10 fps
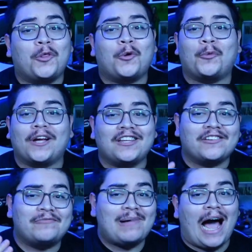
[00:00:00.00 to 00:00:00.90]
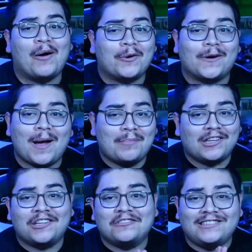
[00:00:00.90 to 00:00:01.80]
The Rings of Power
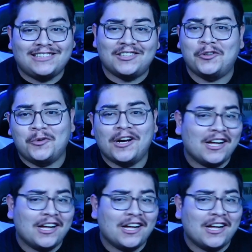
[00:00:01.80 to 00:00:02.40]
episode two.